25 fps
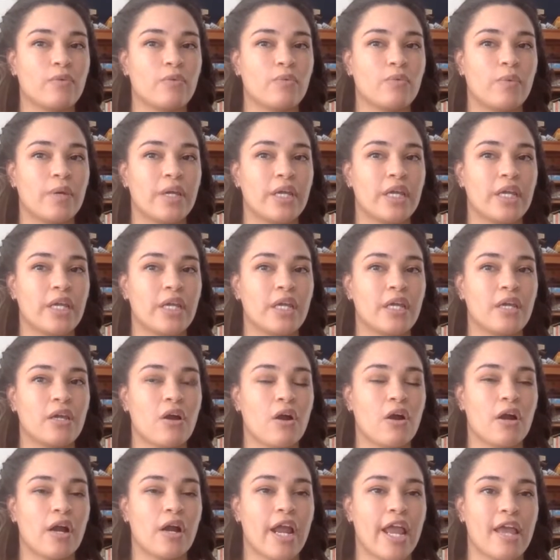we
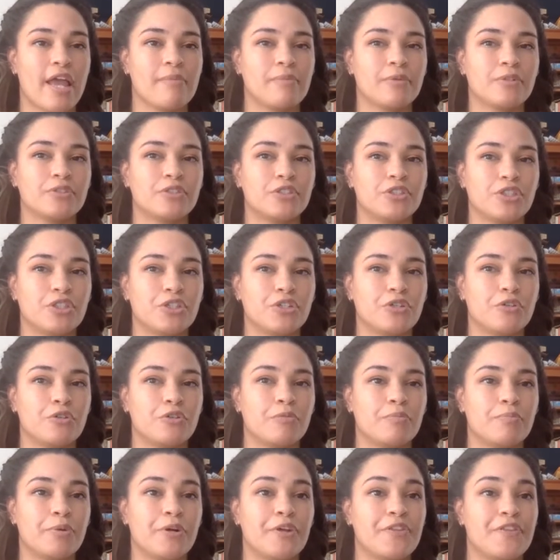are able
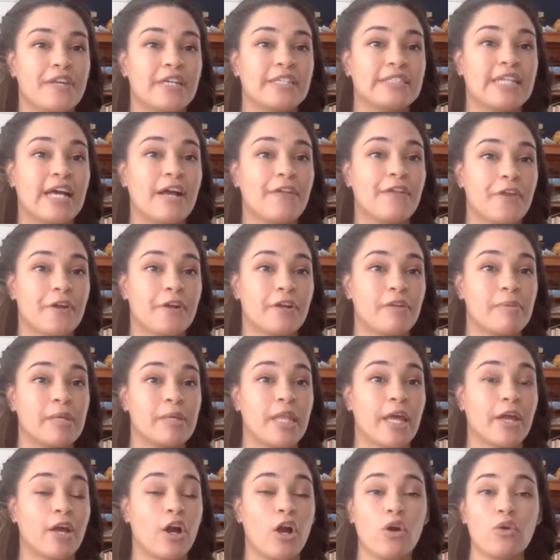to put things out there to be
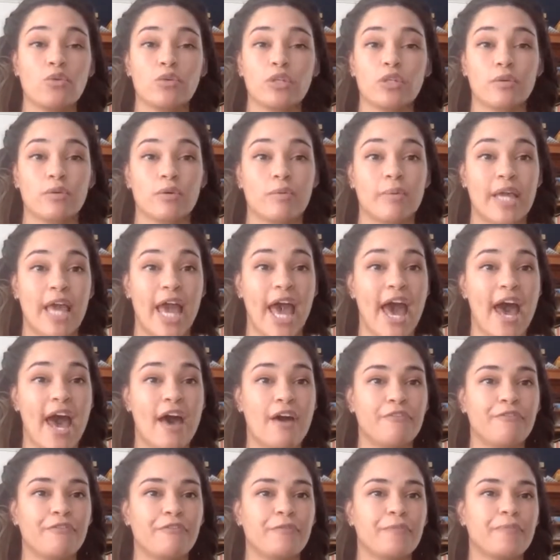like, oh, look what we
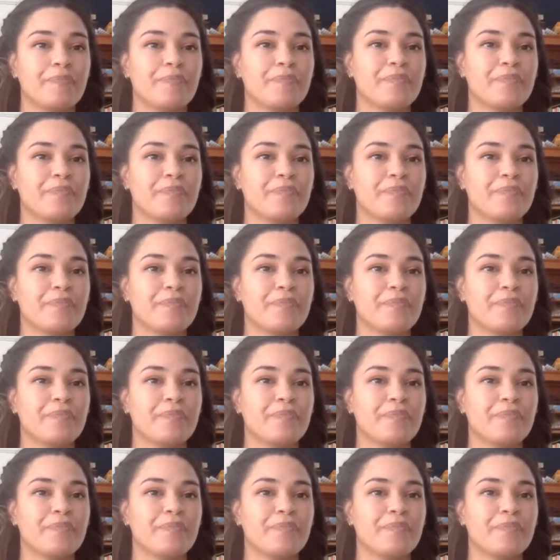have,